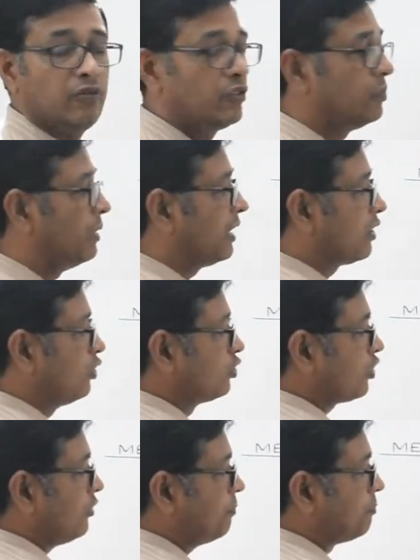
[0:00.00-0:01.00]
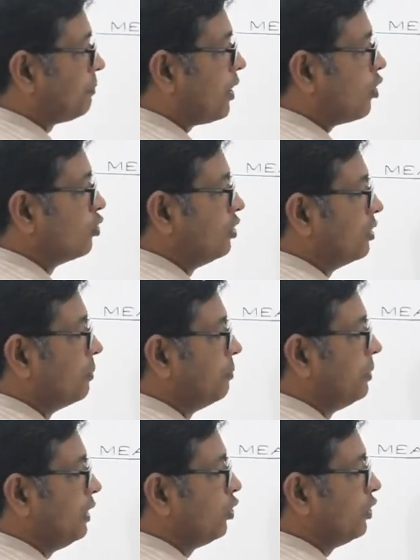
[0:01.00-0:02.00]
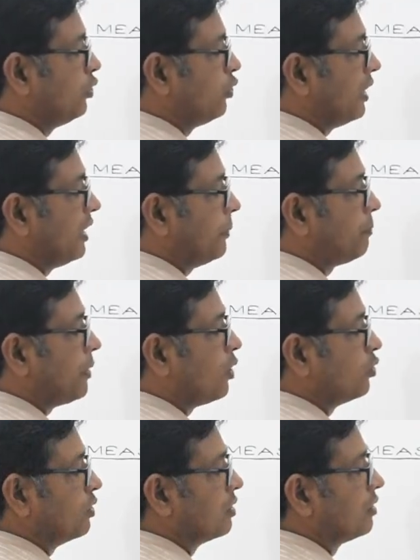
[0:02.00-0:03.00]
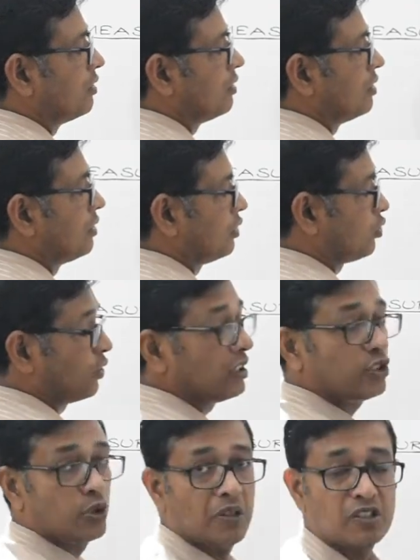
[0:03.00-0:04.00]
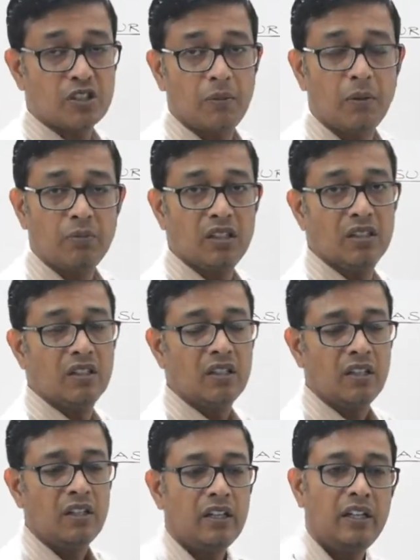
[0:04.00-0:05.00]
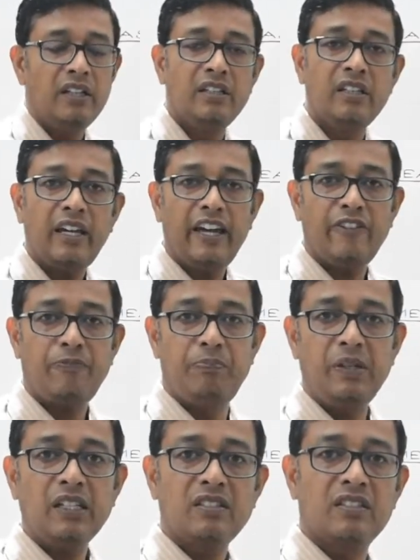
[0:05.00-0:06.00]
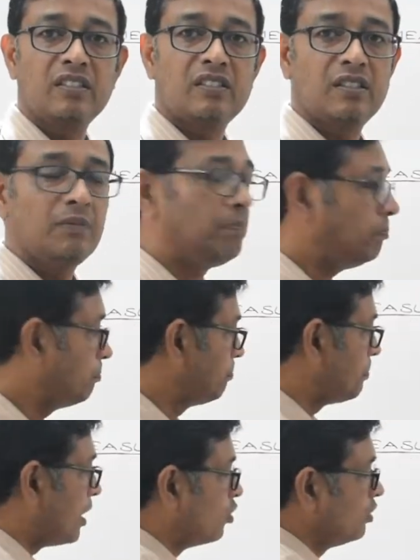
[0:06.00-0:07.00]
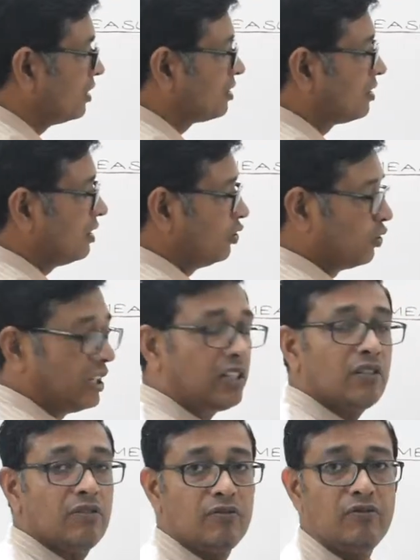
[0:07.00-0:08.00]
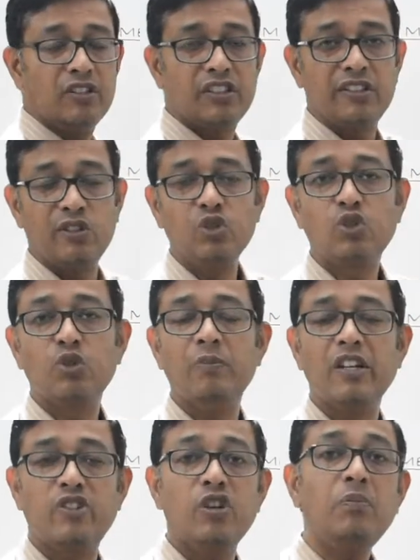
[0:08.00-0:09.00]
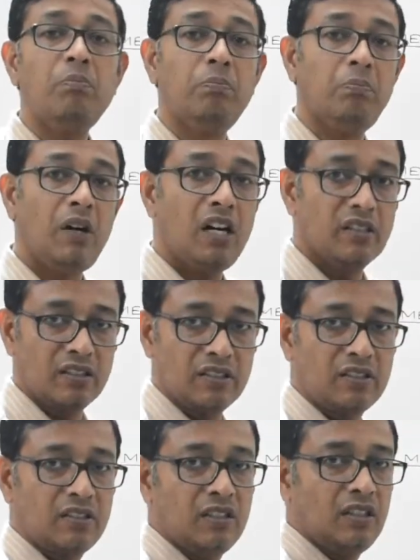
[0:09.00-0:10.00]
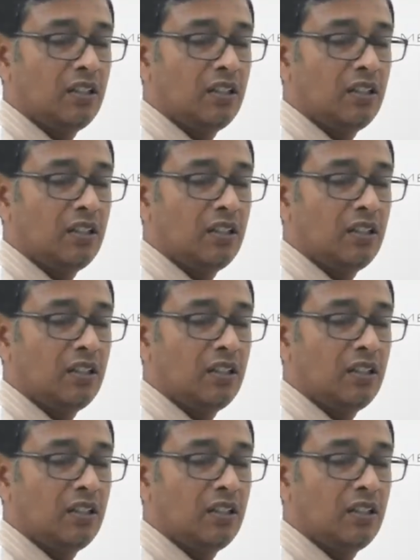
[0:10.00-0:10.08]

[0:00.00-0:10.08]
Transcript: we make use of pound, P-O-U-N-D, pound. Students, you must remember, in the FPS system, pound is the unit which is used to measure mass.